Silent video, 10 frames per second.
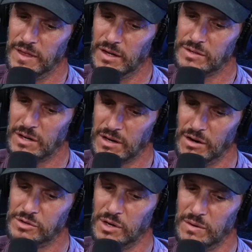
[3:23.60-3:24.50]

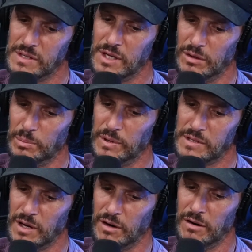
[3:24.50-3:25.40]
Sargasso is the only place
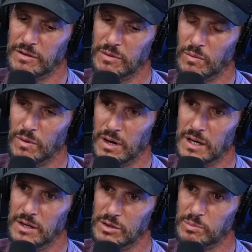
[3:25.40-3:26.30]
on Earth where
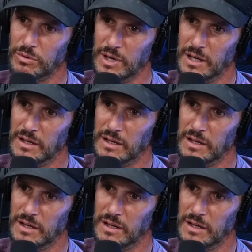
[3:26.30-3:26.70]
eels breed.